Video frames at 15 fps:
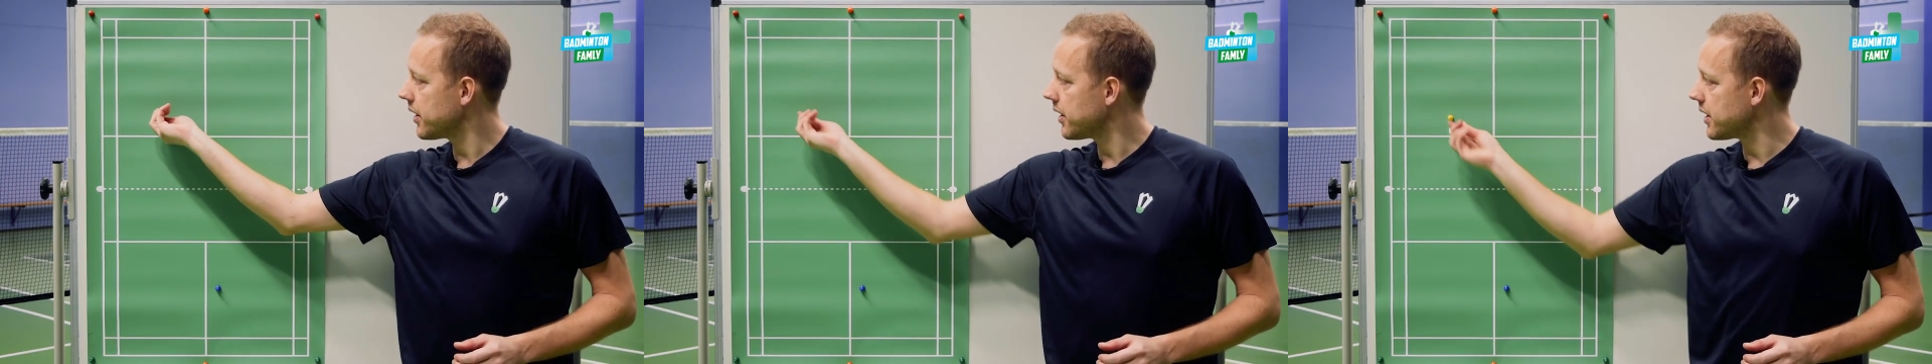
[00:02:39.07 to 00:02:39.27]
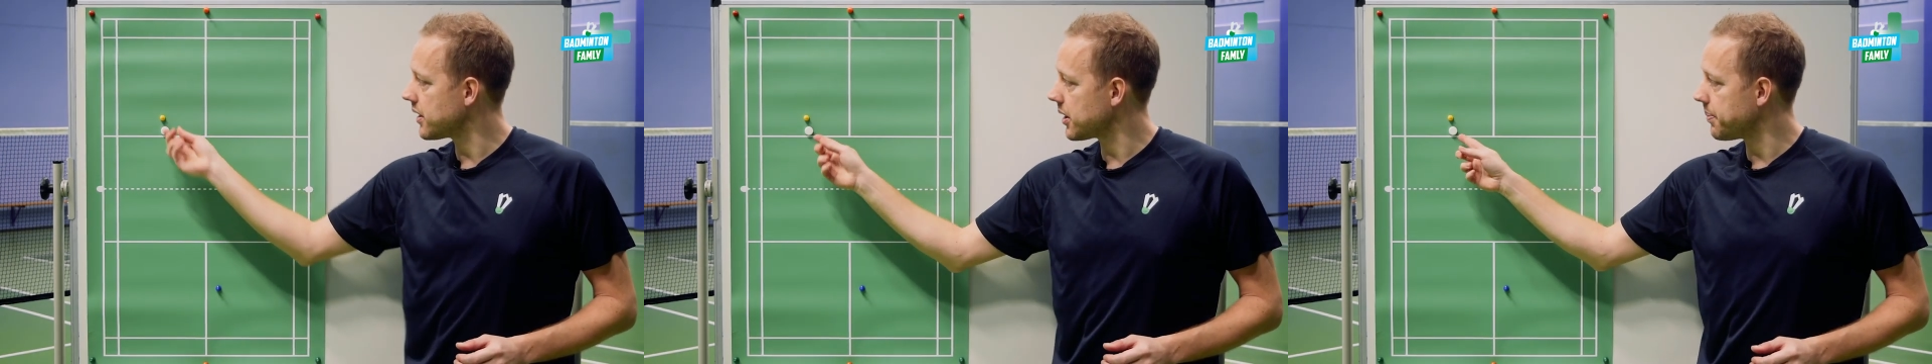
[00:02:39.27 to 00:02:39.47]

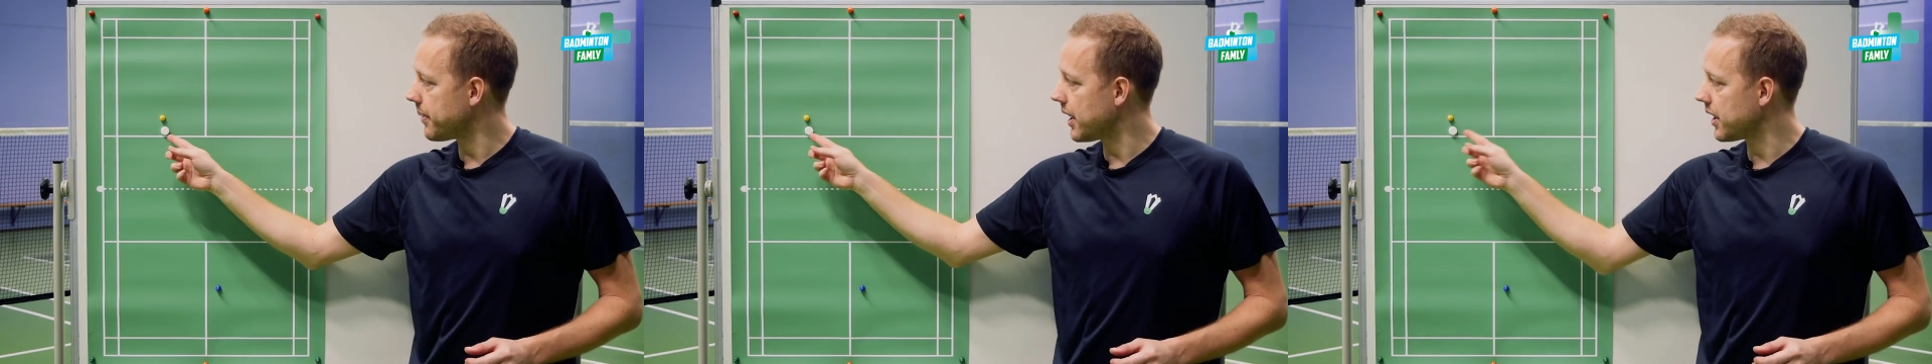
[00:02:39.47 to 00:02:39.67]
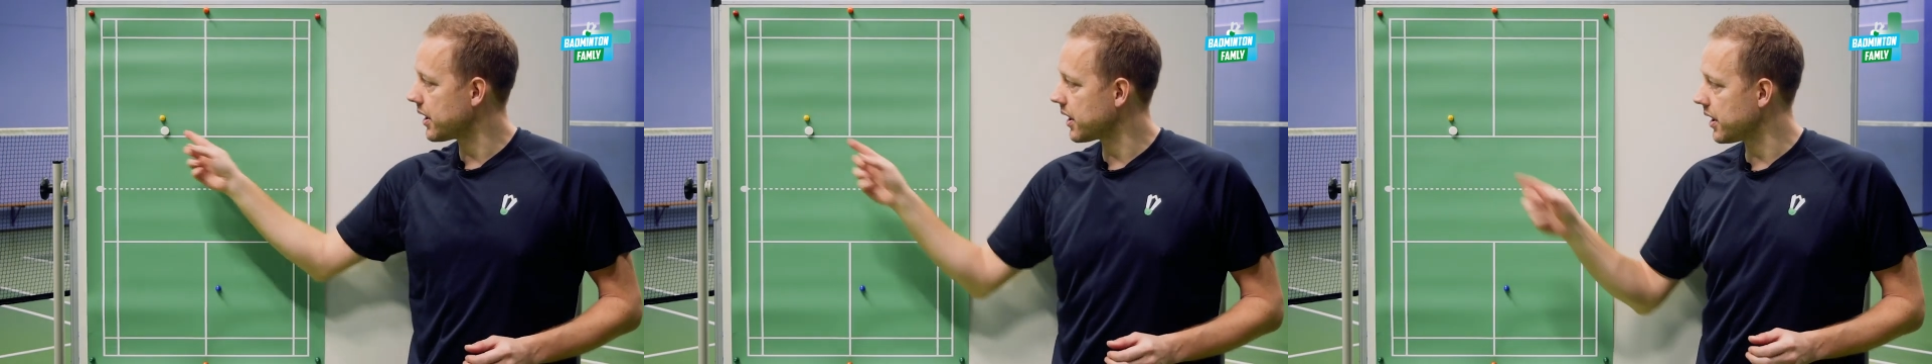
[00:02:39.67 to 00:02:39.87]
This is
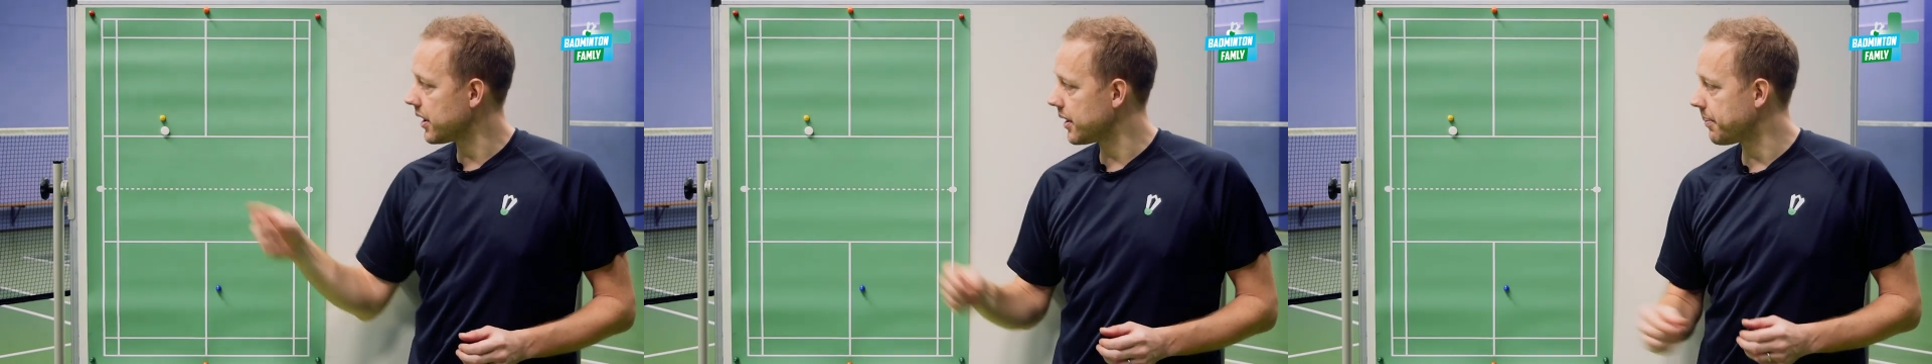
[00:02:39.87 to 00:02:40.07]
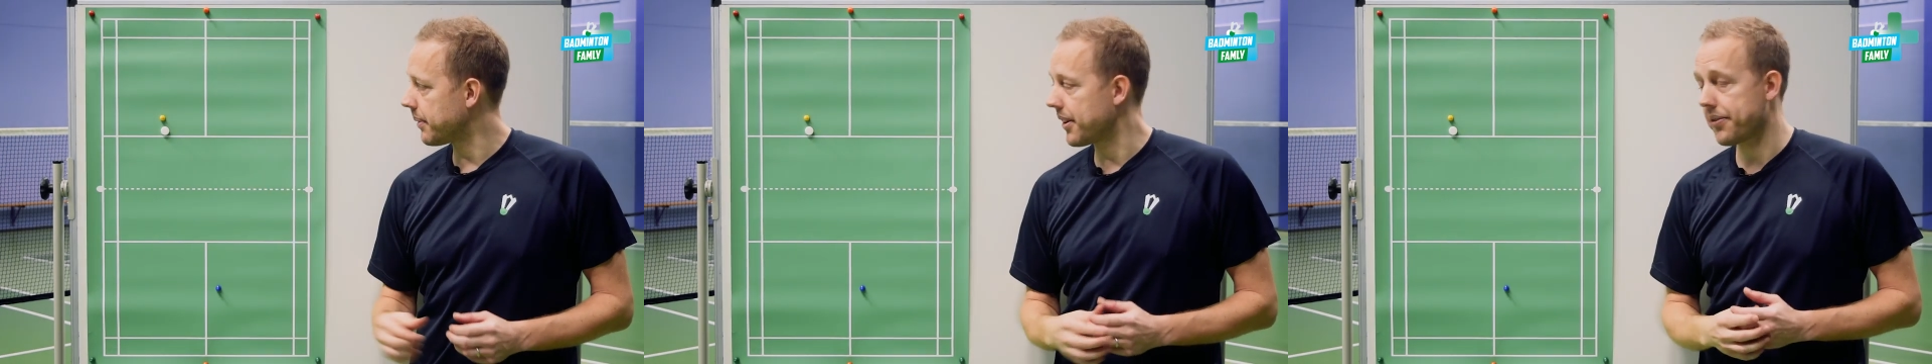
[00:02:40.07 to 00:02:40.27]
my,
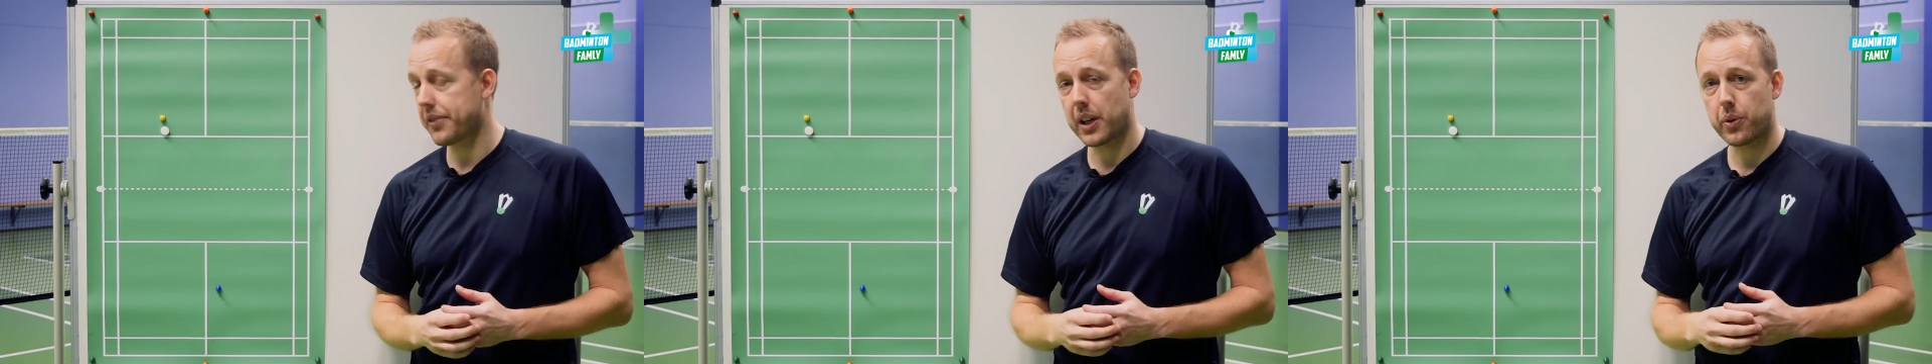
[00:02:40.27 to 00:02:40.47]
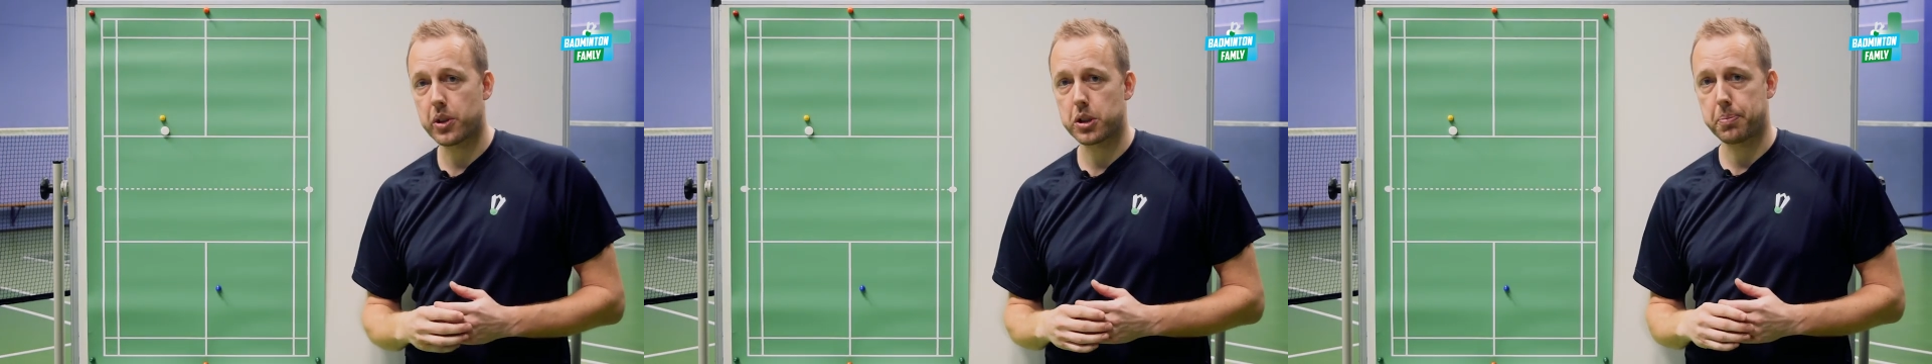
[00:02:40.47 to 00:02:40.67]
my
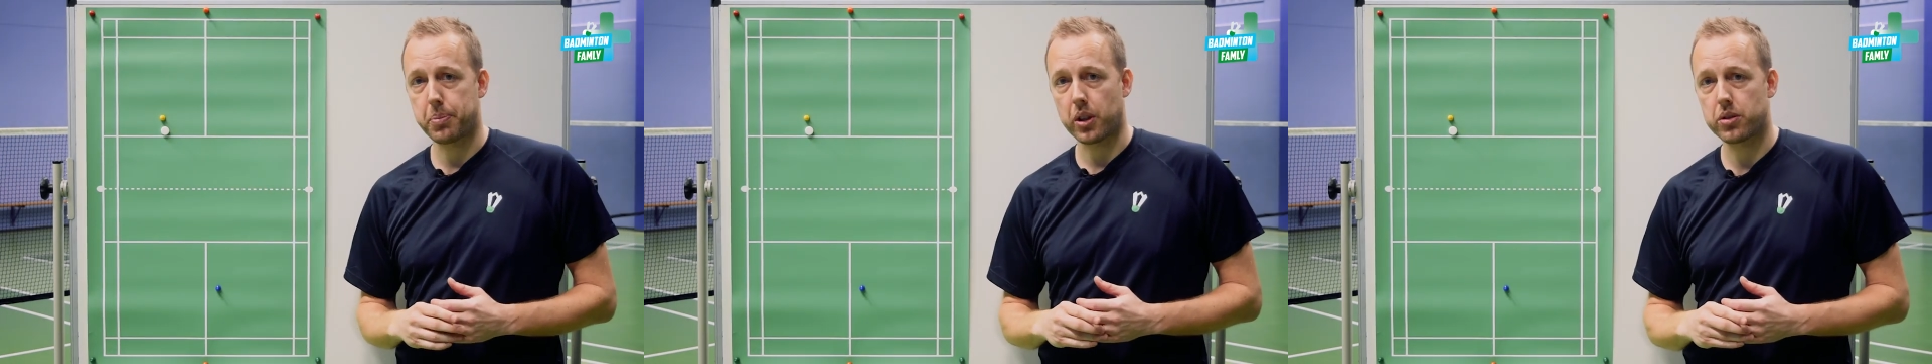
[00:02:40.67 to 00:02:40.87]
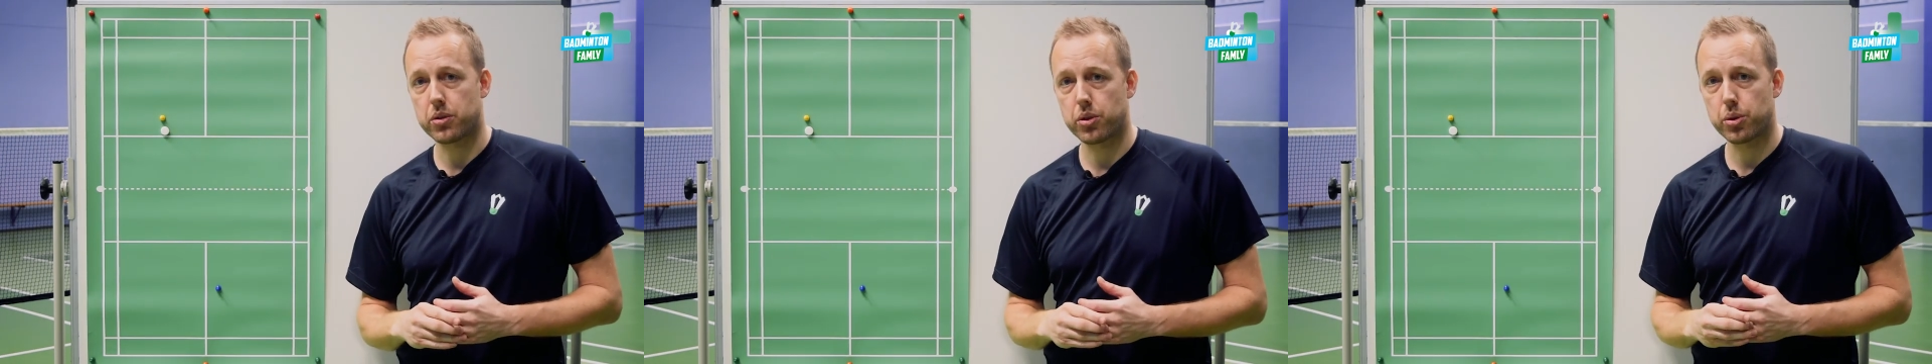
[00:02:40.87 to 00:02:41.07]
favorite
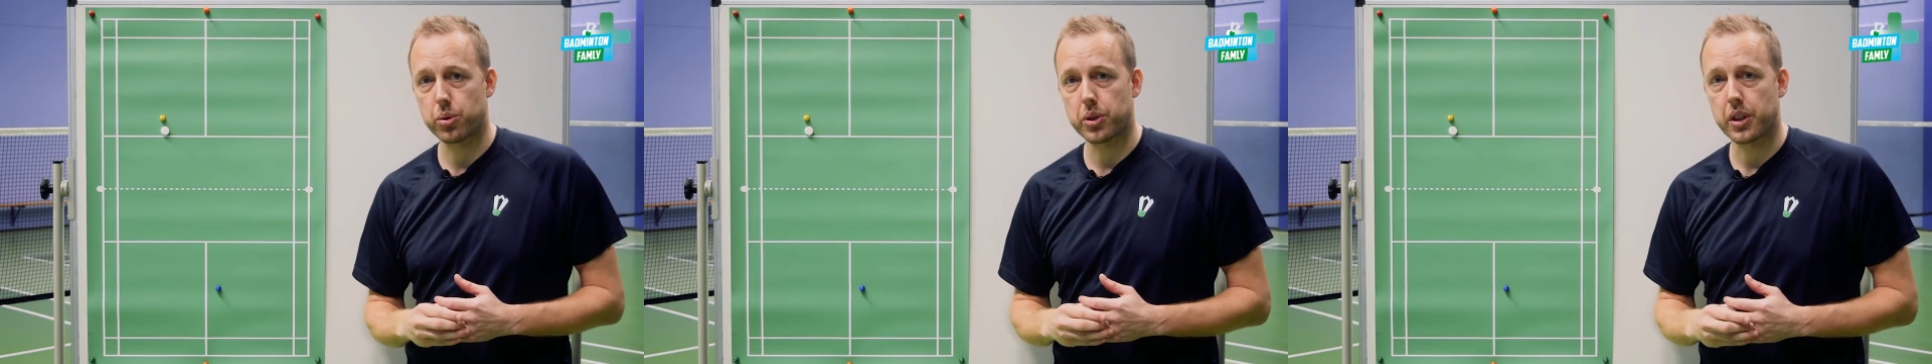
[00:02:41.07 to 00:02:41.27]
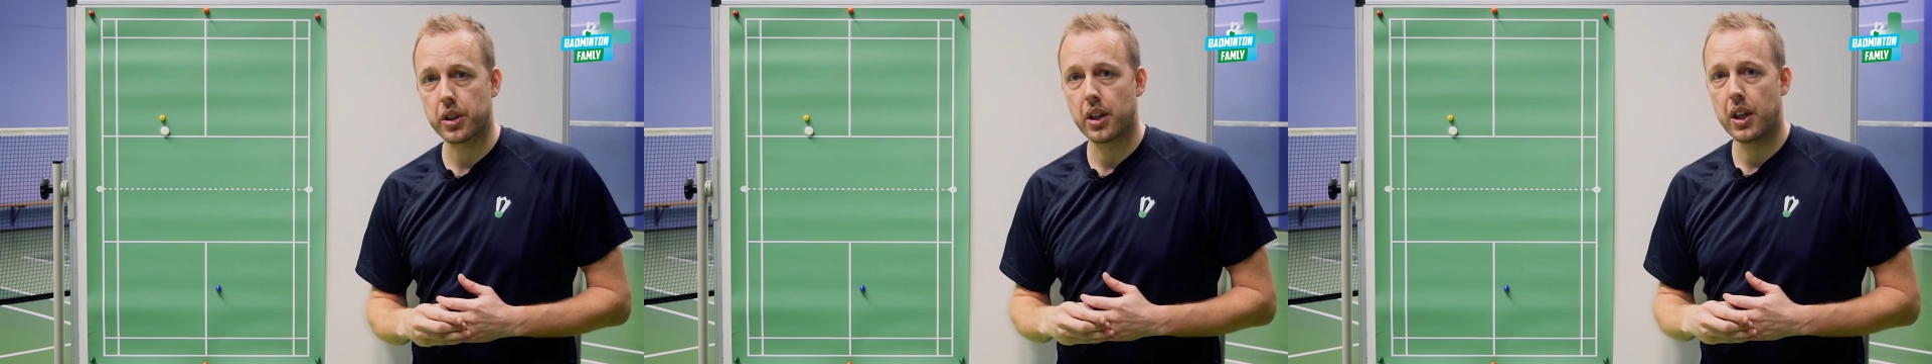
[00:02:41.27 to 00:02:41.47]
spot to
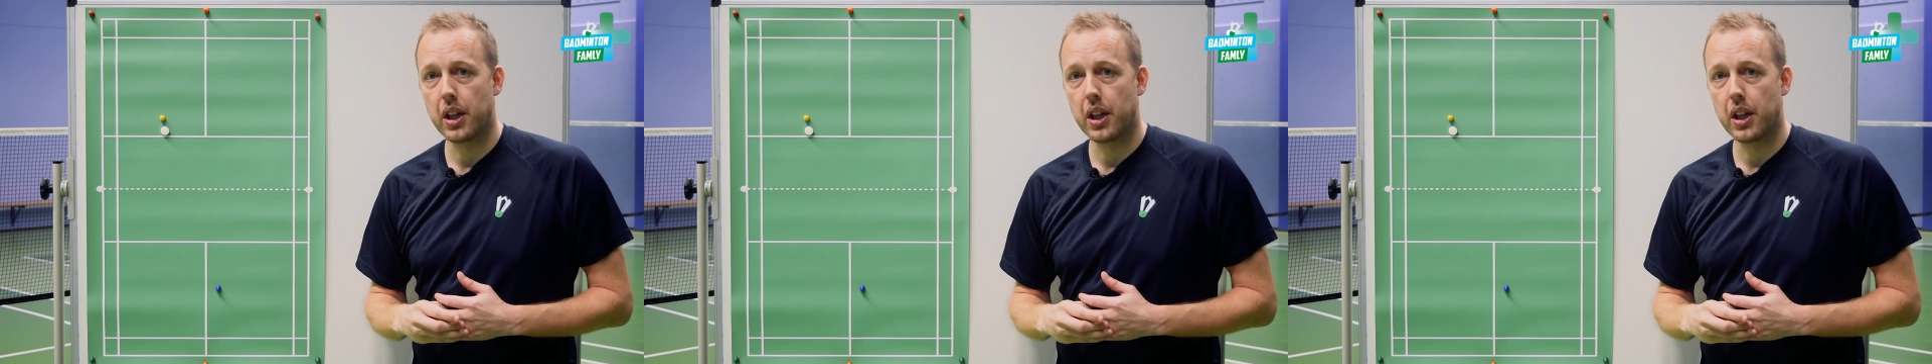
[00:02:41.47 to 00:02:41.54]
do it.